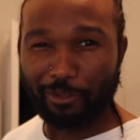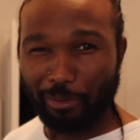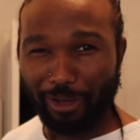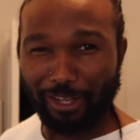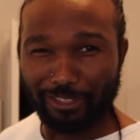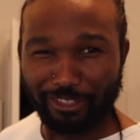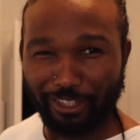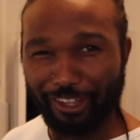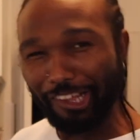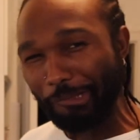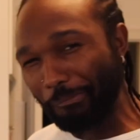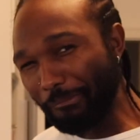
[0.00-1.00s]
pasta
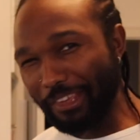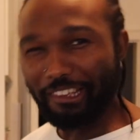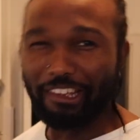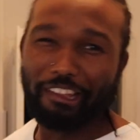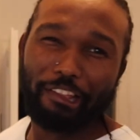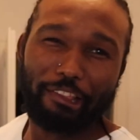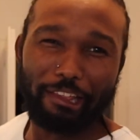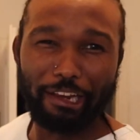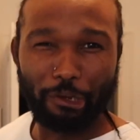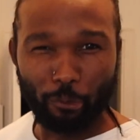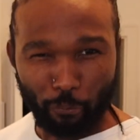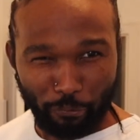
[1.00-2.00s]
that
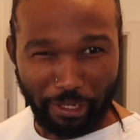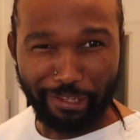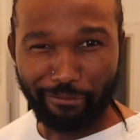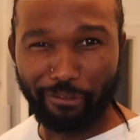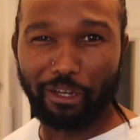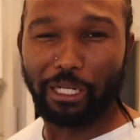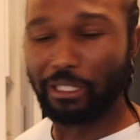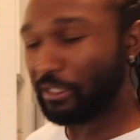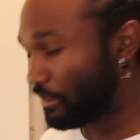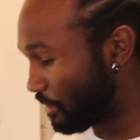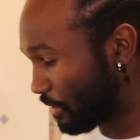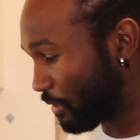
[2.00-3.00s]
little flavor,
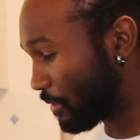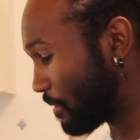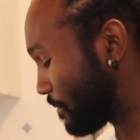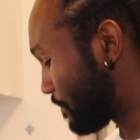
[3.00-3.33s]
you know?